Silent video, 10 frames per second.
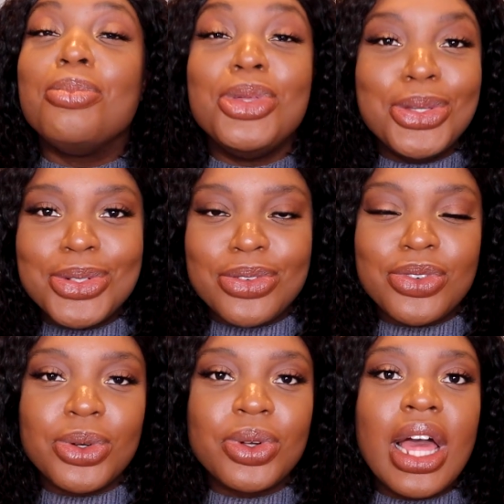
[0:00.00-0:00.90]

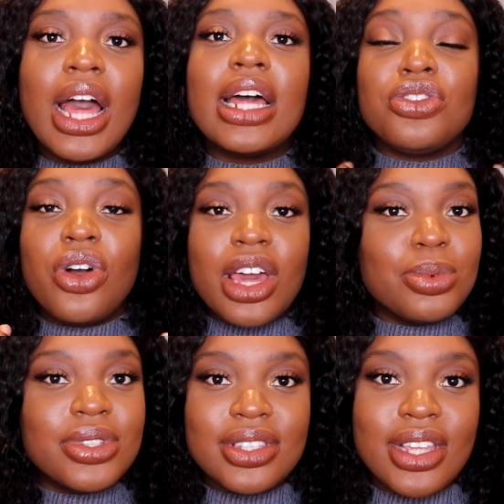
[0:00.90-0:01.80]
beautiful. If you're
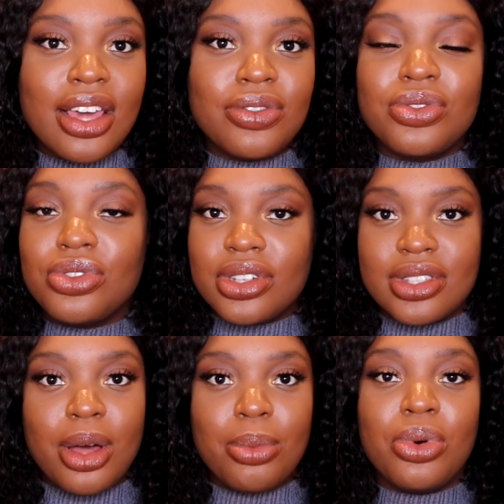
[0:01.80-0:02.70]
able to save, for
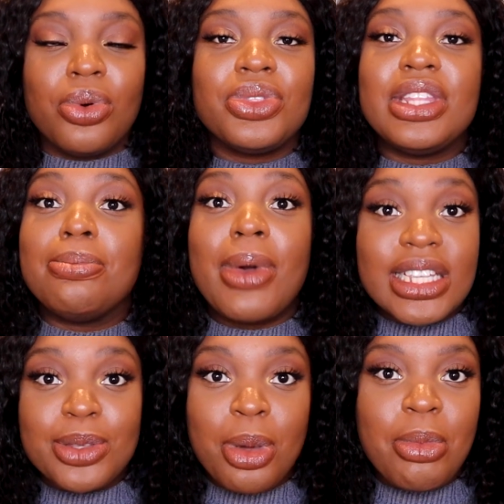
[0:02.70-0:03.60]
example, the
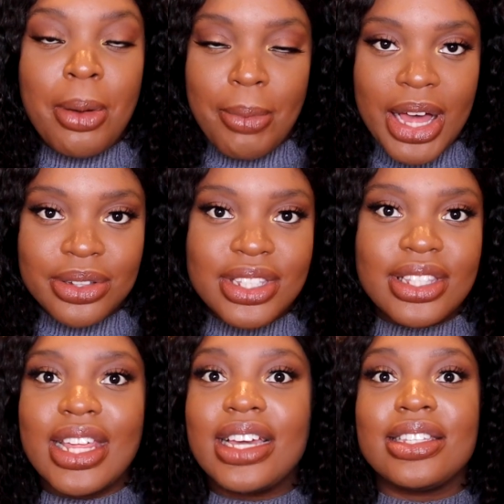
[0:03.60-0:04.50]
maximum amount
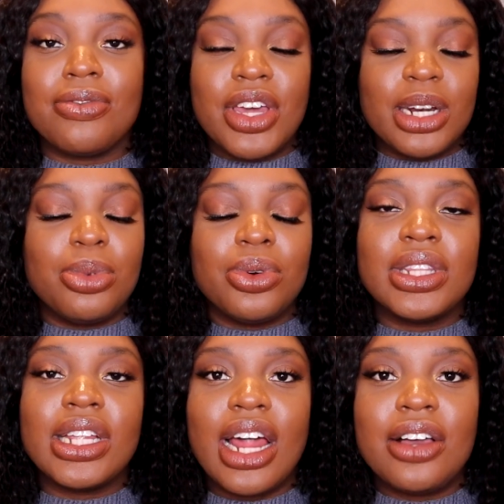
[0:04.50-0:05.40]
that is available
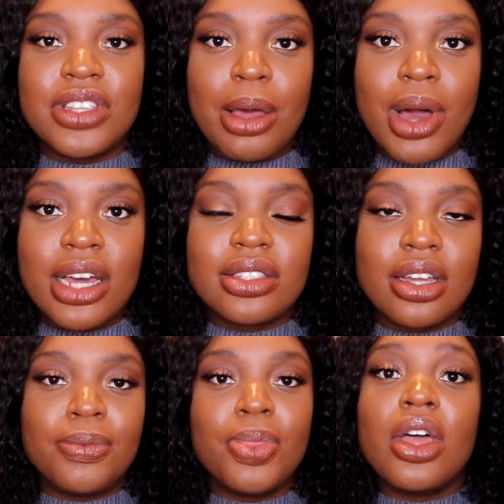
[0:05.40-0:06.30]
in the Lifetime
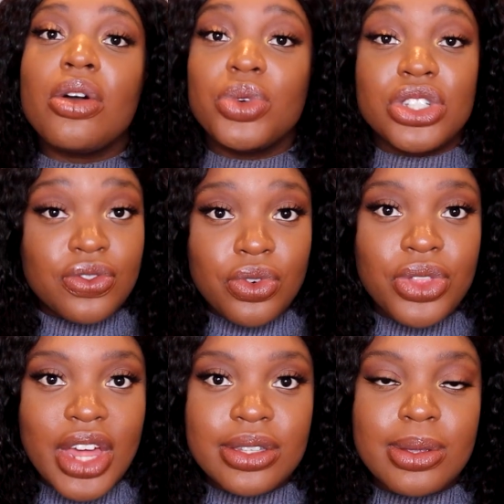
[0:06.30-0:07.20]
ISA, which is
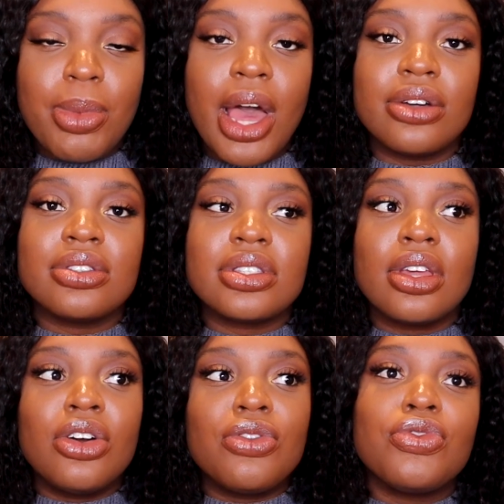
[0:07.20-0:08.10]
£4,000
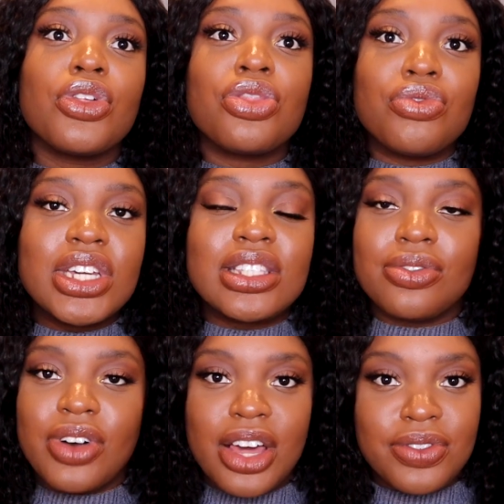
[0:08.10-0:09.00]
for 3 to
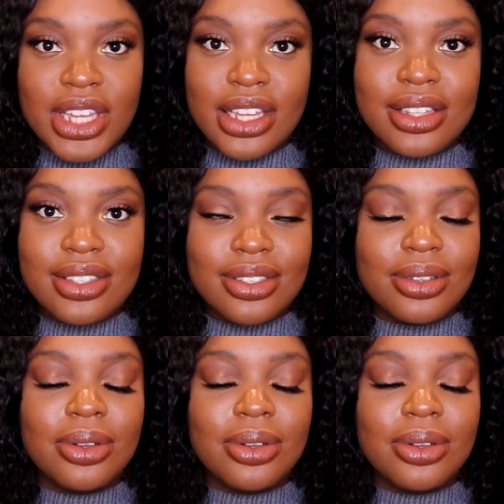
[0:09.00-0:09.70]
5 years,